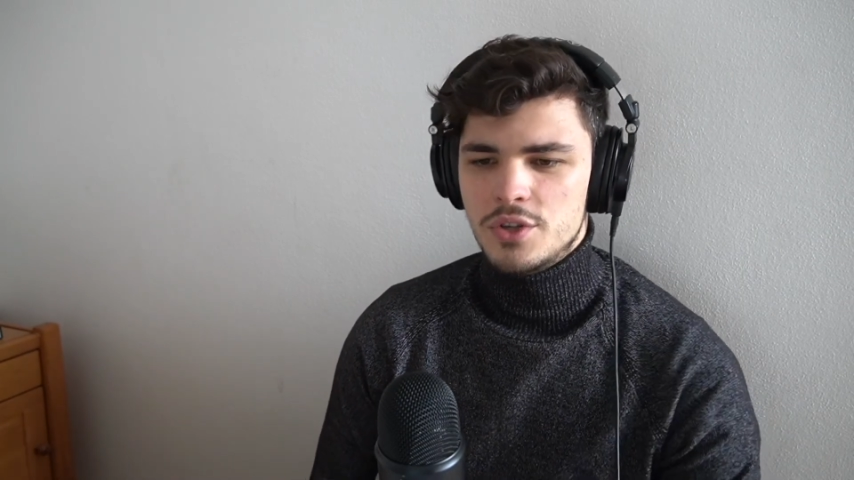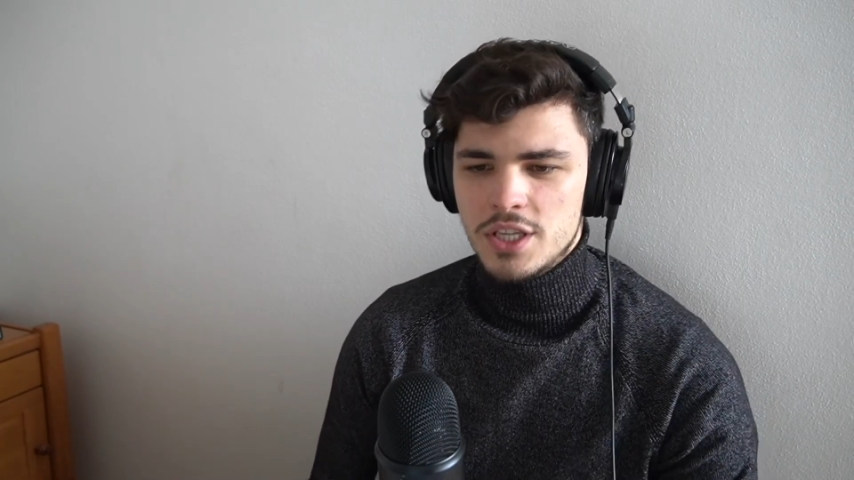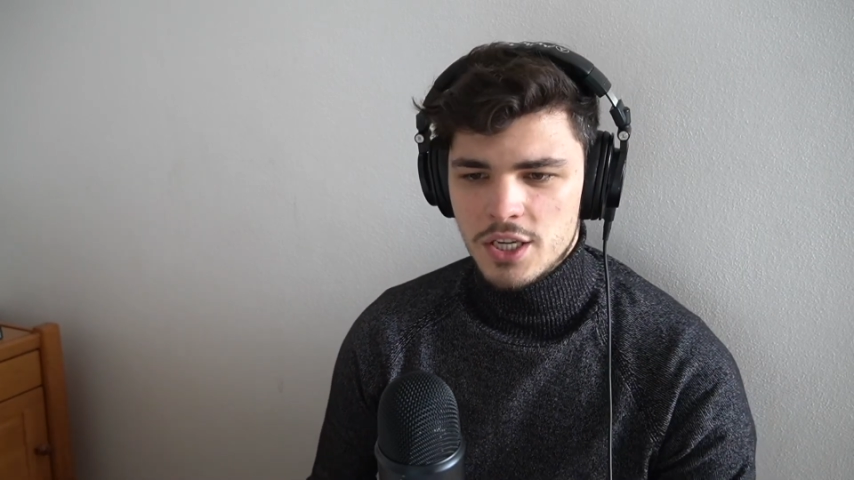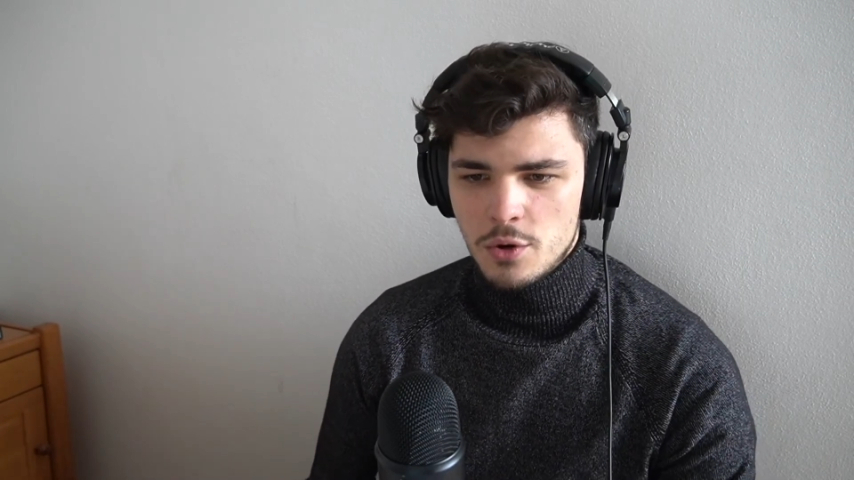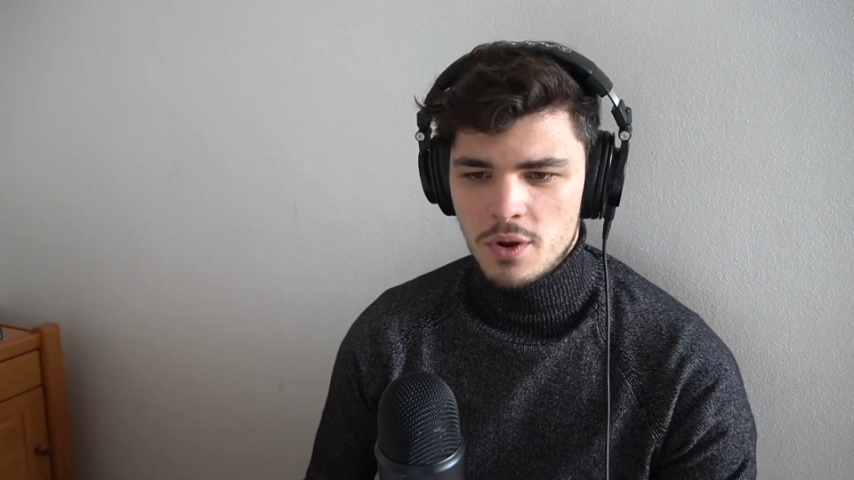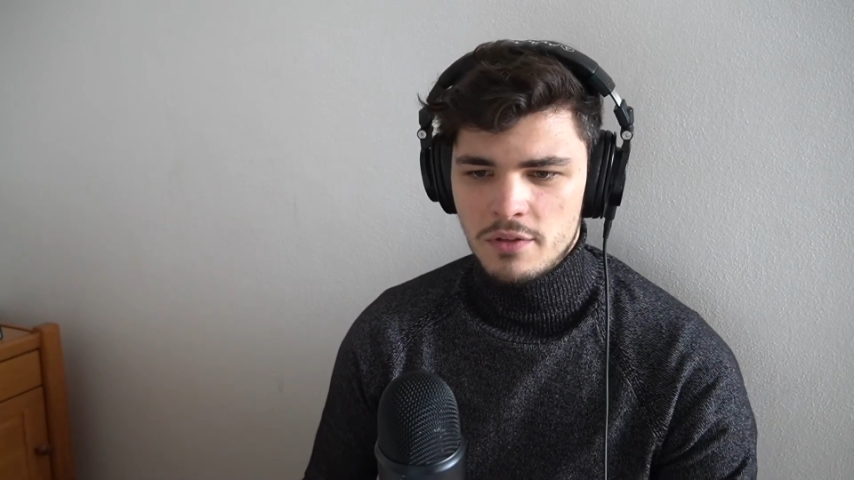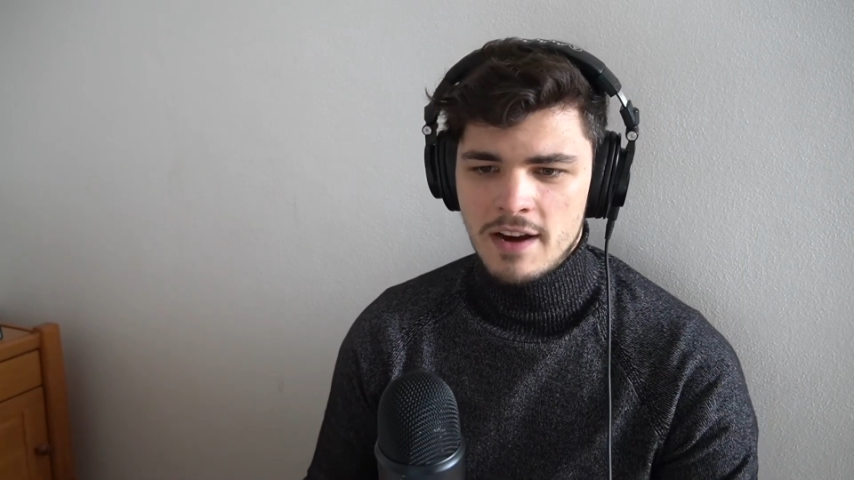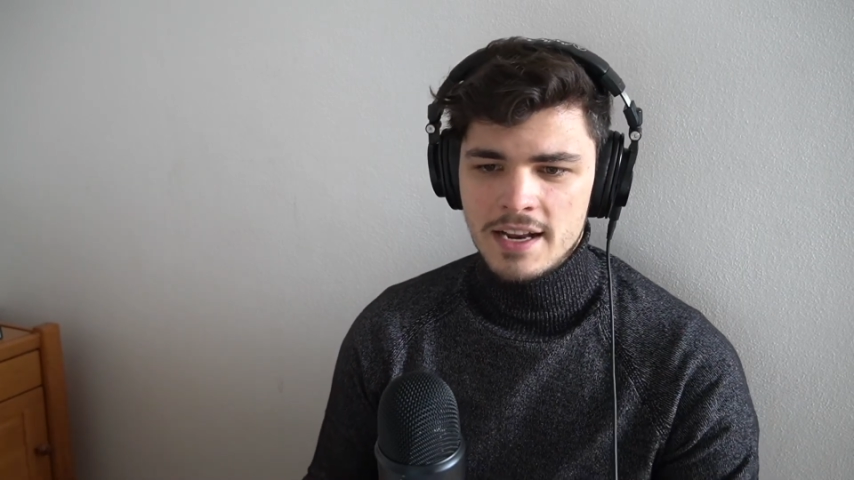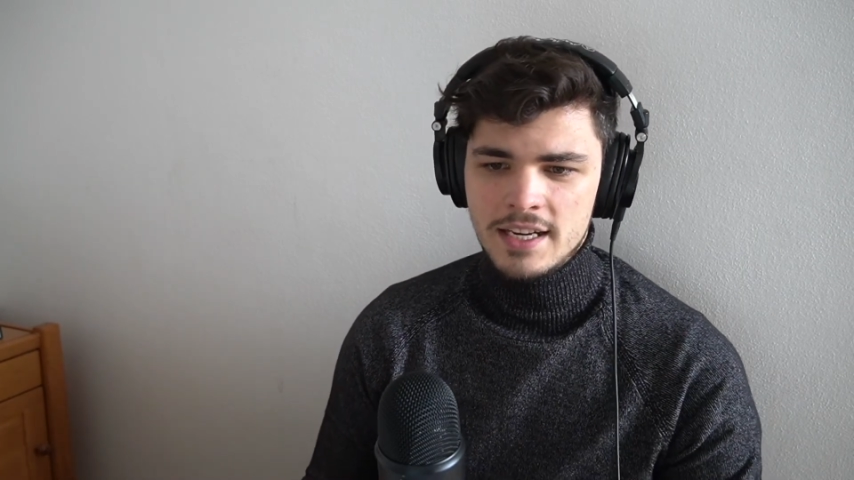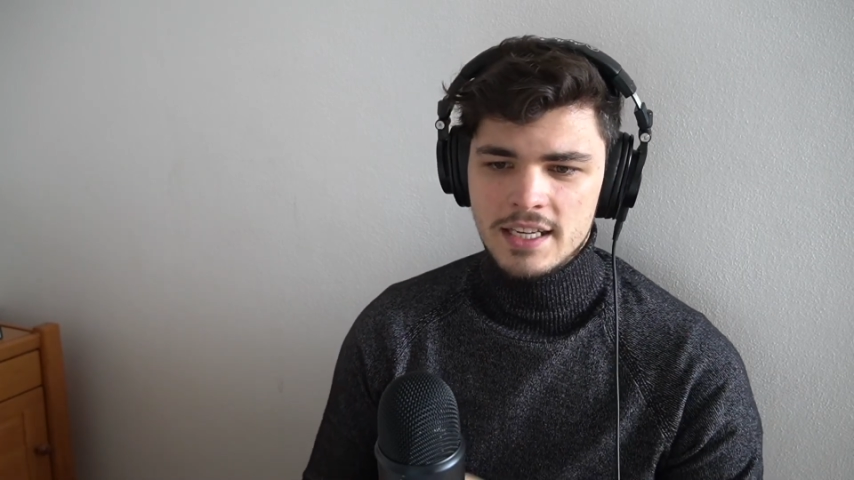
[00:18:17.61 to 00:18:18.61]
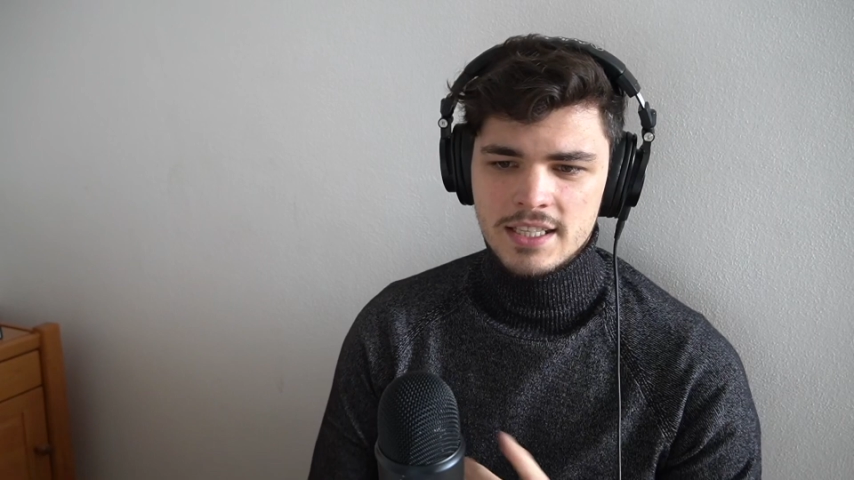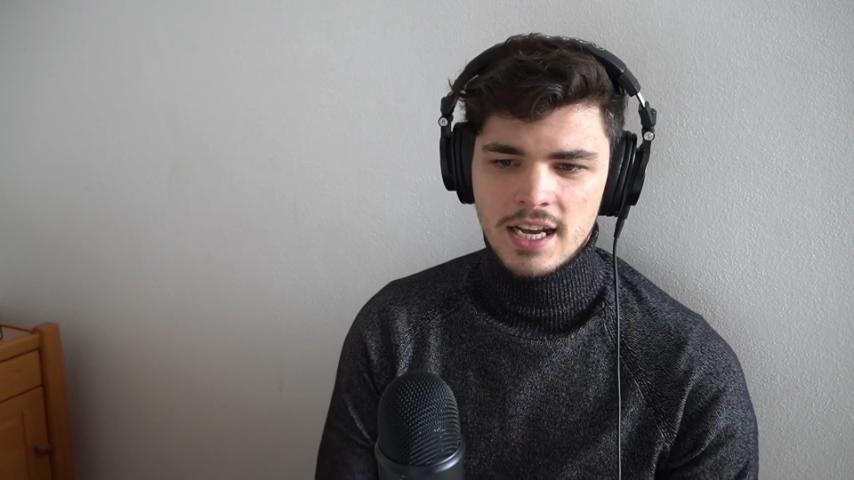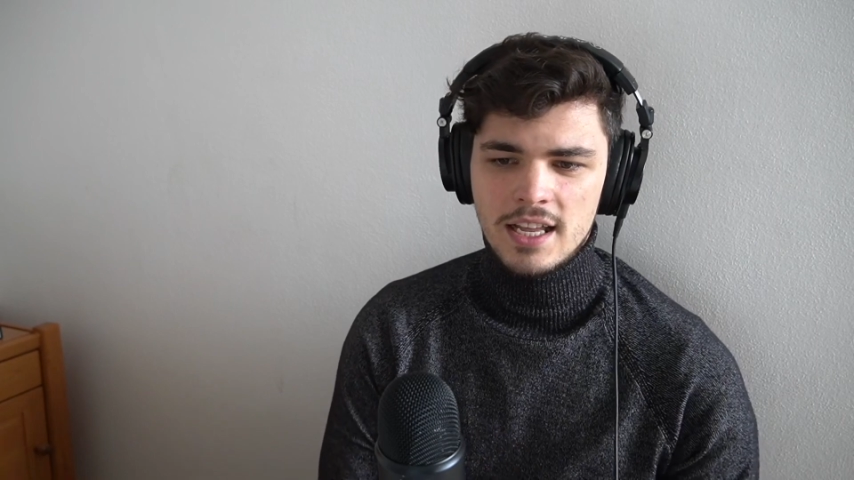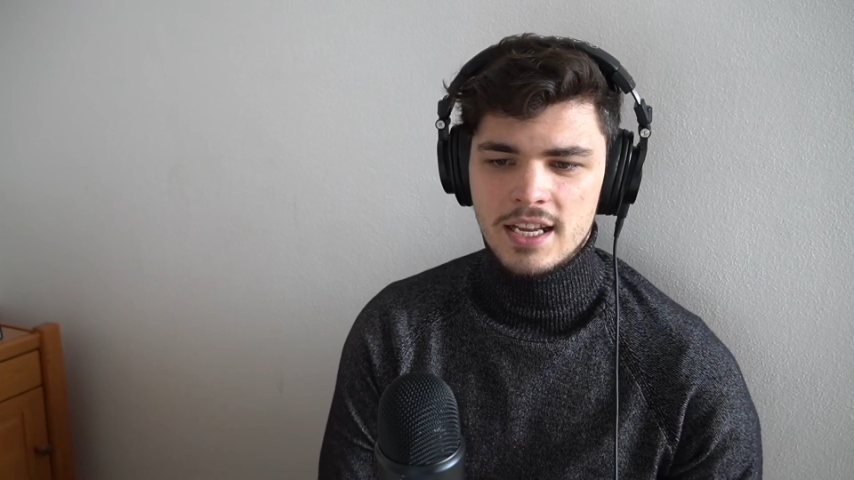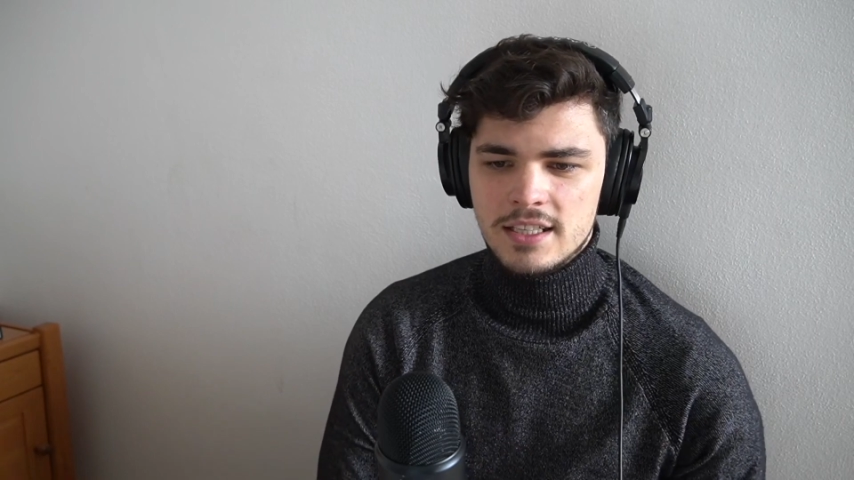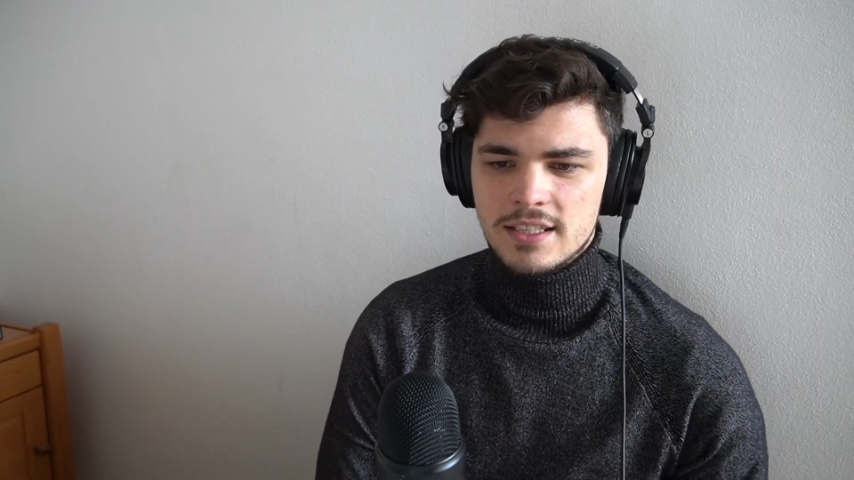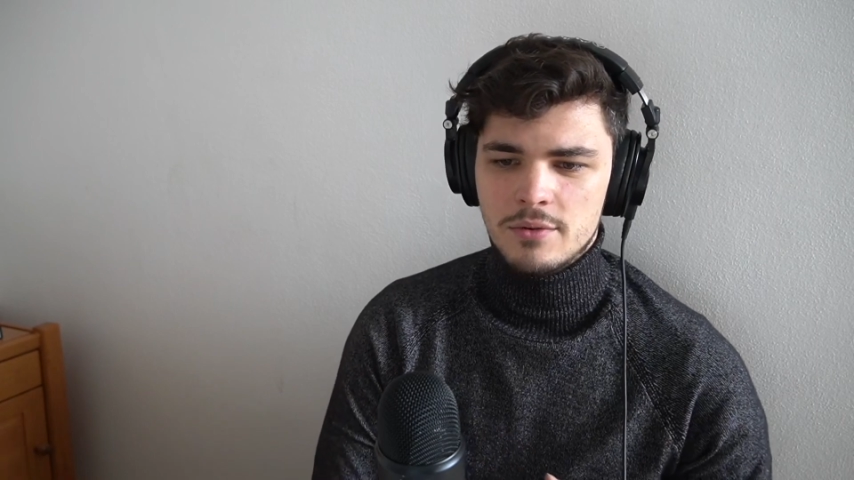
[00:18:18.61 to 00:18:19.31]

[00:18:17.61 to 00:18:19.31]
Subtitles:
deal with finding talent?